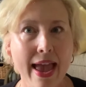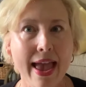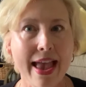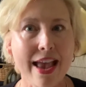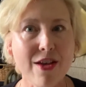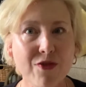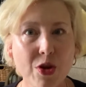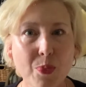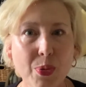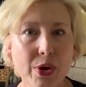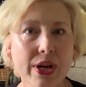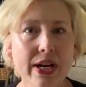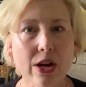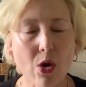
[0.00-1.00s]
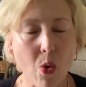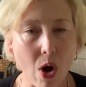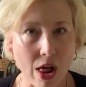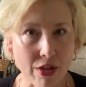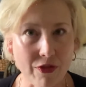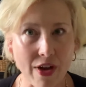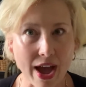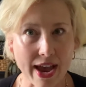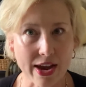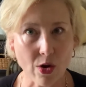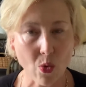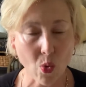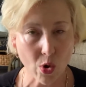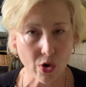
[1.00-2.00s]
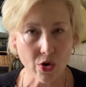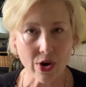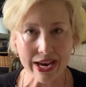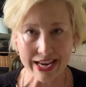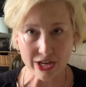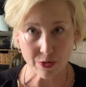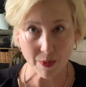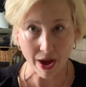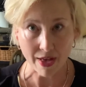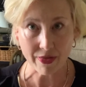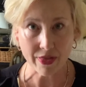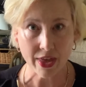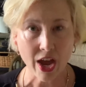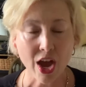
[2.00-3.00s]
If you put in a qualifying order each month,